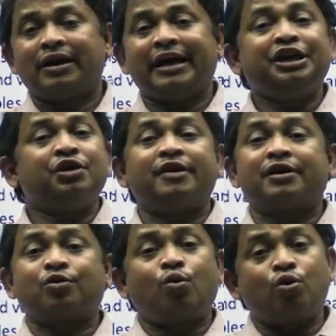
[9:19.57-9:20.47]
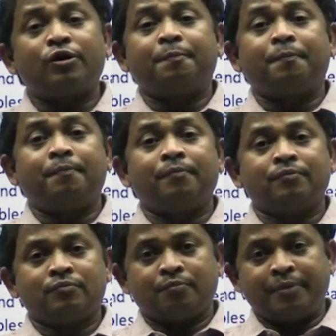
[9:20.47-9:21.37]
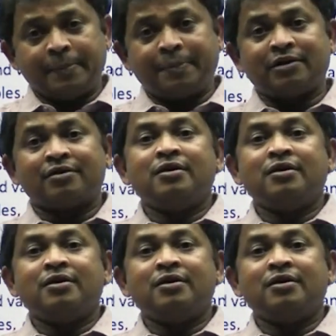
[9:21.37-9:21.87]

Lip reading: in your core paper